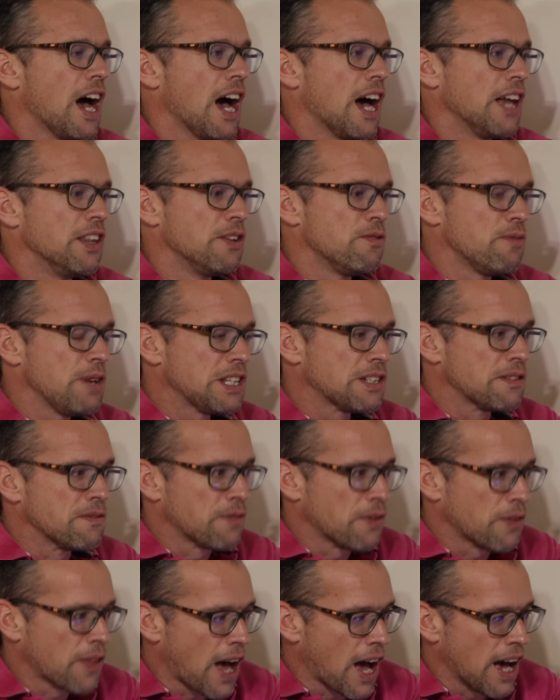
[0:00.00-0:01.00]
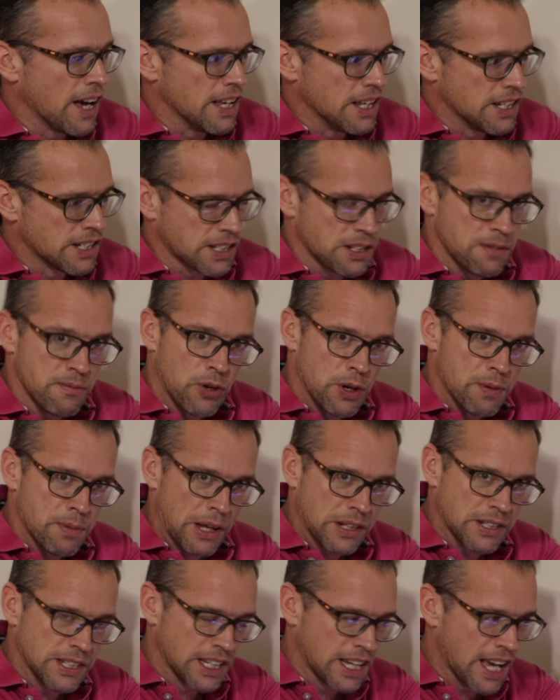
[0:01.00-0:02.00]
And the reason for that is, you might be
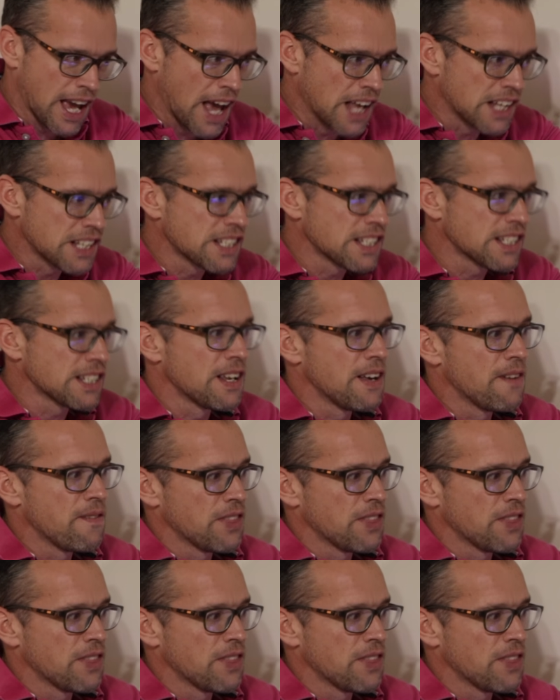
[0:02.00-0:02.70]
able to guess,